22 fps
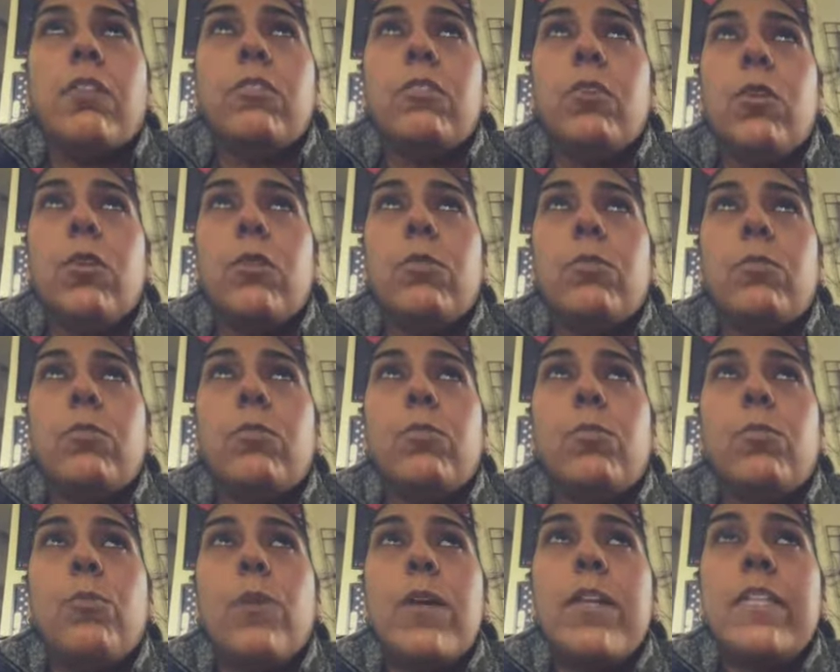
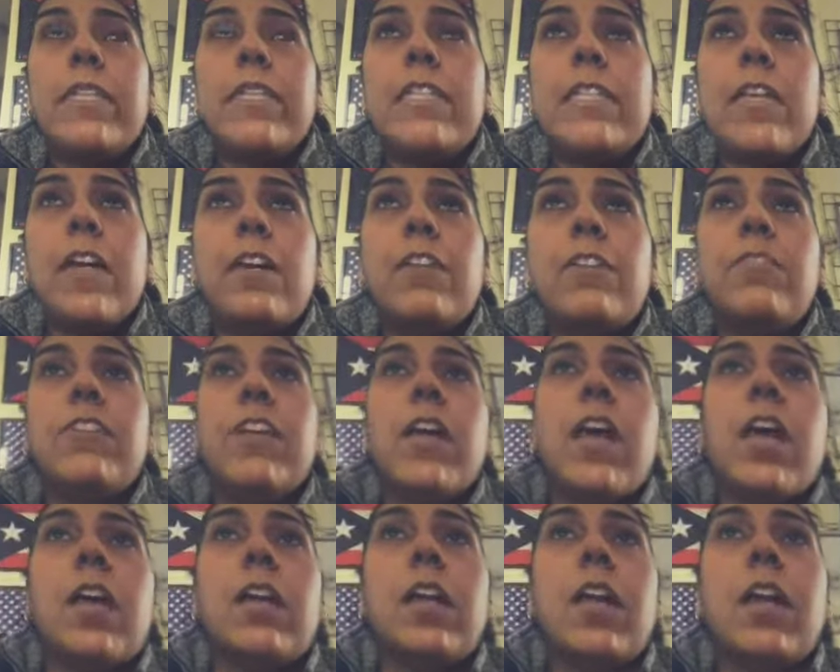northwest side of the
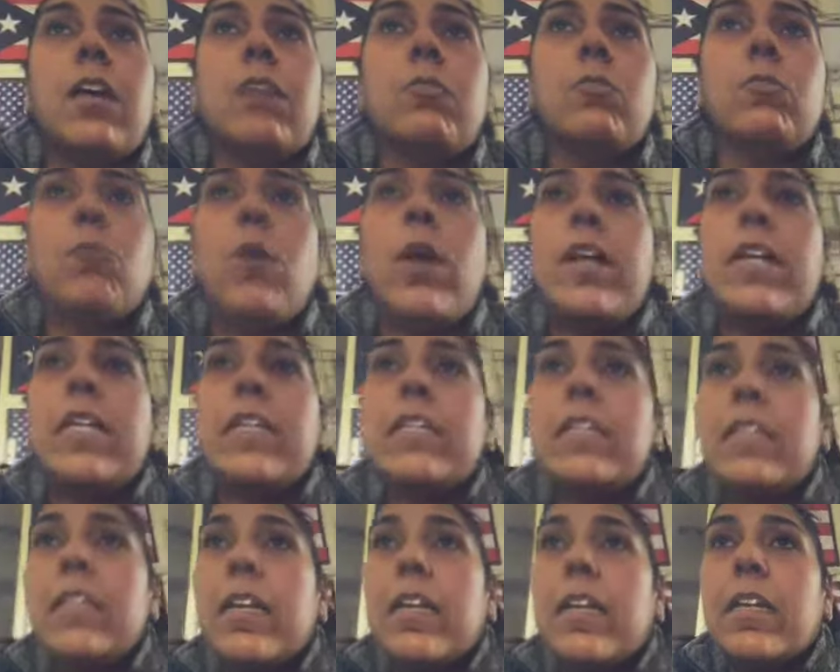island, one
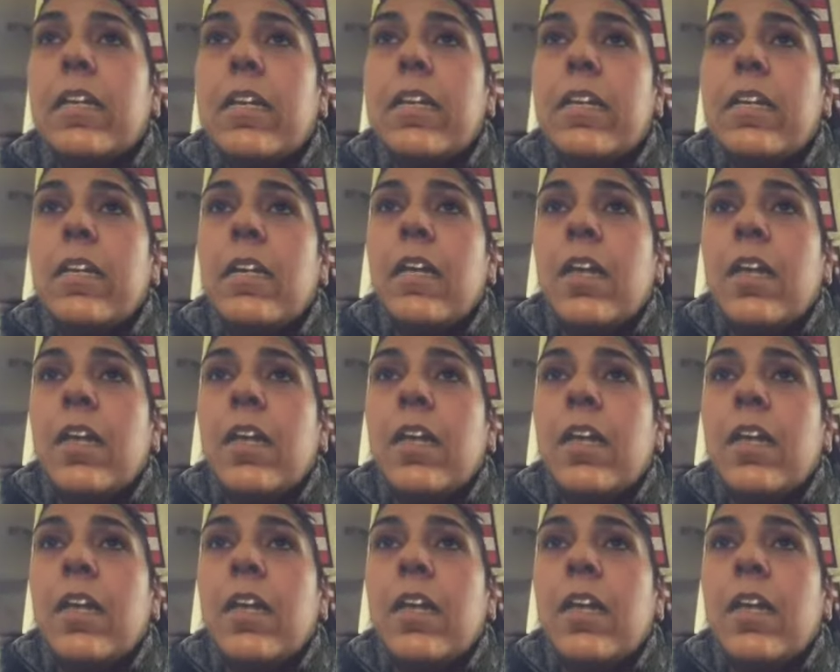in the